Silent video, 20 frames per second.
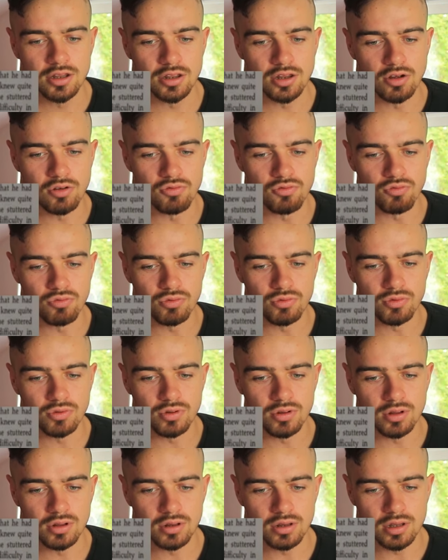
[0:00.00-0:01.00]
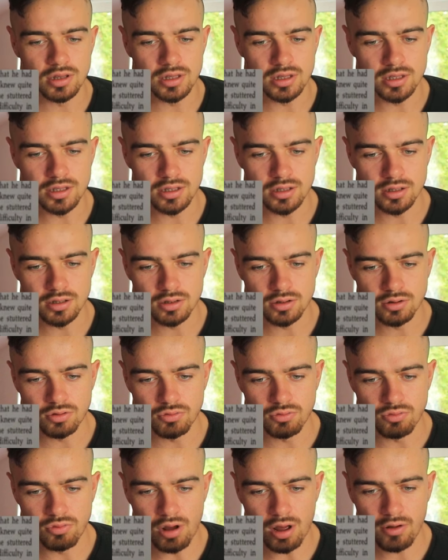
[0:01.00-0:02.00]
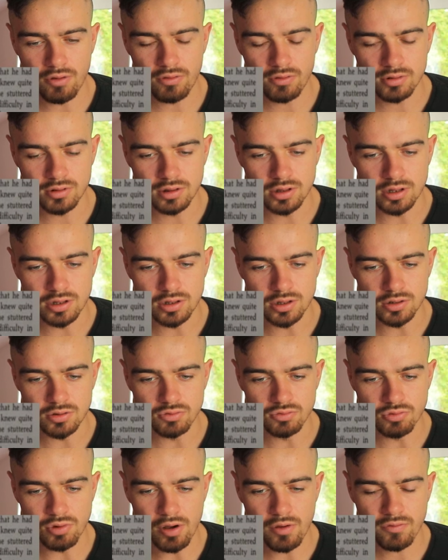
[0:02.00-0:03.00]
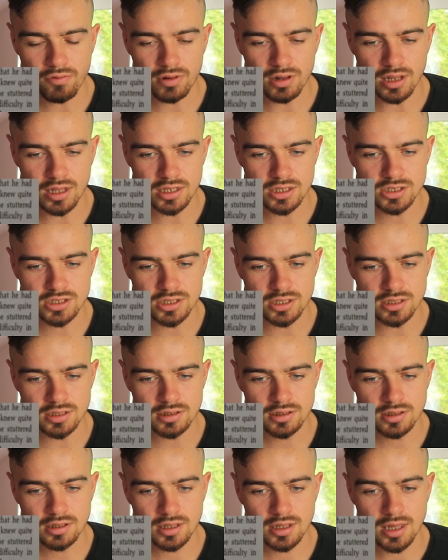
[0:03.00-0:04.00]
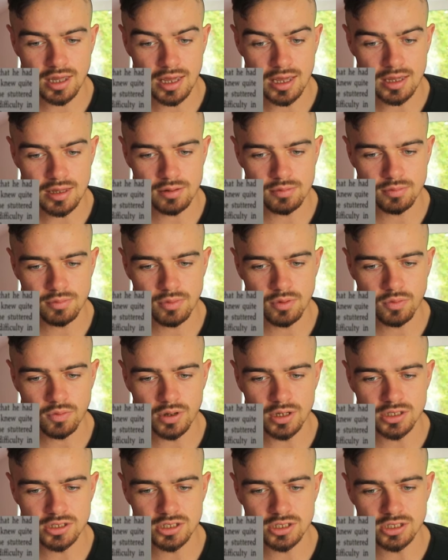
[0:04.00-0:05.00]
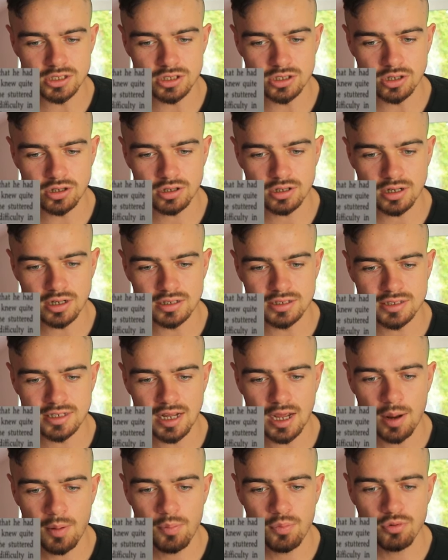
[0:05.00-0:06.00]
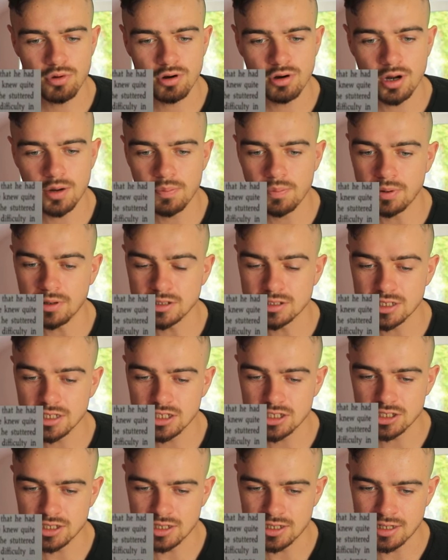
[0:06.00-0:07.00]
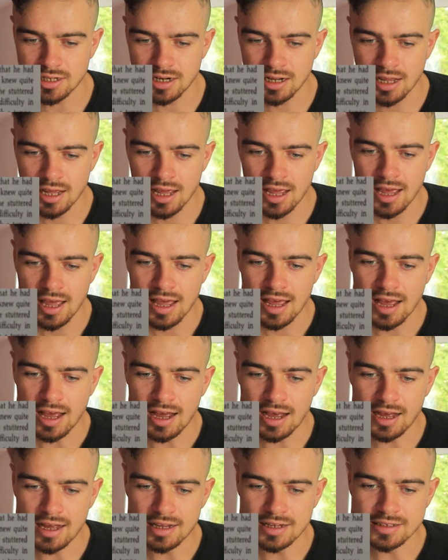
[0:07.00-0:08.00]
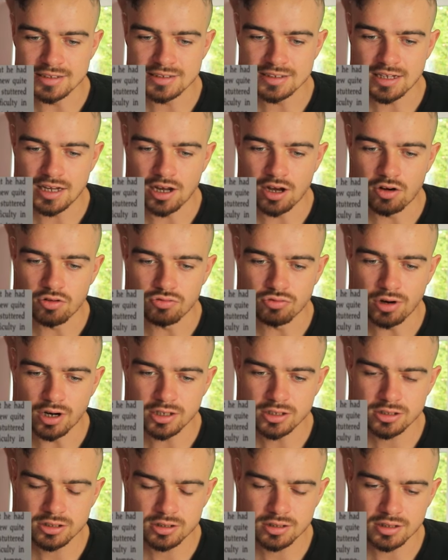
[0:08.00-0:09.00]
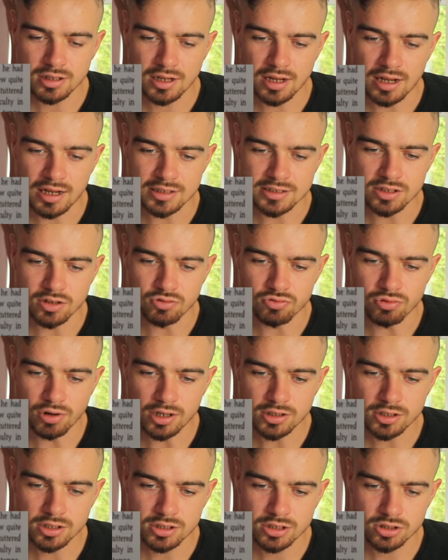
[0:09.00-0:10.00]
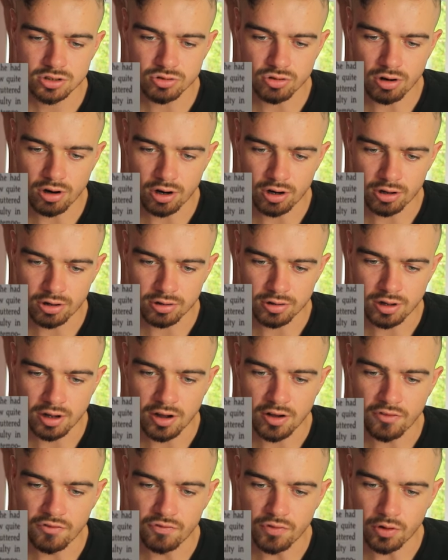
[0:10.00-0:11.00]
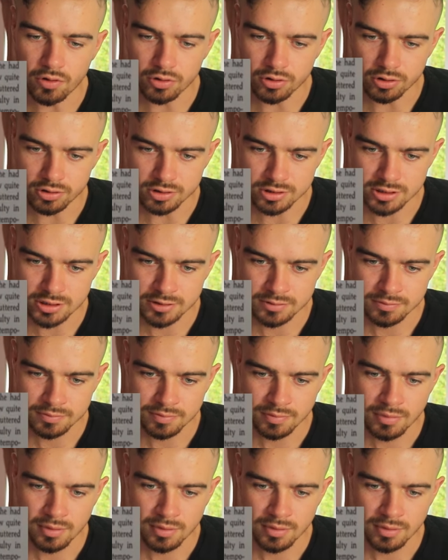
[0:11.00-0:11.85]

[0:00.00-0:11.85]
The, the, the revelation came when she took a temporary position as a as a registrar of voters.